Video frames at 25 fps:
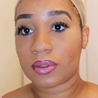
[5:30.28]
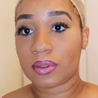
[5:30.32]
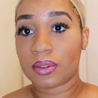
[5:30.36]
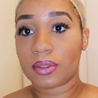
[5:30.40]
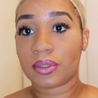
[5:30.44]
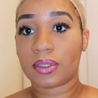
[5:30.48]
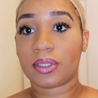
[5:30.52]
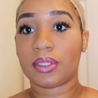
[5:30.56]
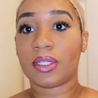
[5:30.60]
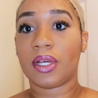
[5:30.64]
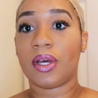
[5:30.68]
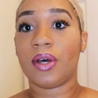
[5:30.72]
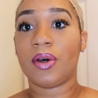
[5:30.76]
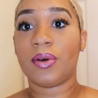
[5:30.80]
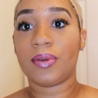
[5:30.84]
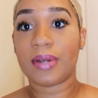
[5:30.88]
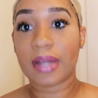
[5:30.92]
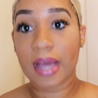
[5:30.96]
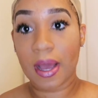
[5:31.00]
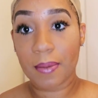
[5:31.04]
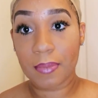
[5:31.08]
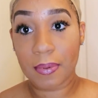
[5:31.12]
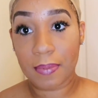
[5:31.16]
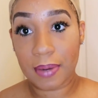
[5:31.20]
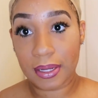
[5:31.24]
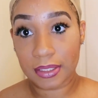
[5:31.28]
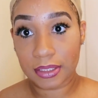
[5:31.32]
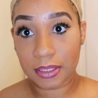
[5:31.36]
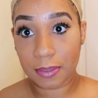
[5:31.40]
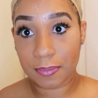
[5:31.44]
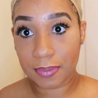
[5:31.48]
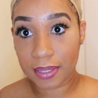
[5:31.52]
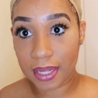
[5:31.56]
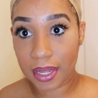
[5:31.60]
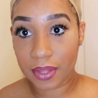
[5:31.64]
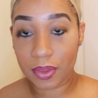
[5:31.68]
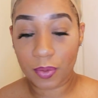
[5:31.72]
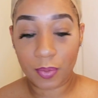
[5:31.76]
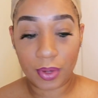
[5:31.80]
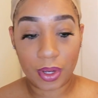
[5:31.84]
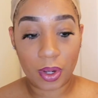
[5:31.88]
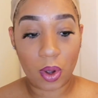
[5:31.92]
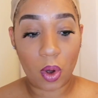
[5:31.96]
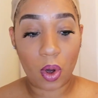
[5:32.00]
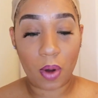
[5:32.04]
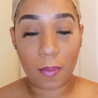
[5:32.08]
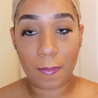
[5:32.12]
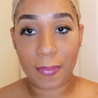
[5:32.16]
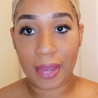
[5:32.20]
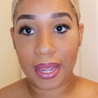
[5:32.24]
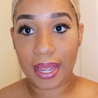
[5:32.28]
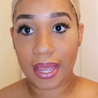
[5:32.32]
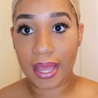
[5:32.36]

So now I'm about to apply the wig on my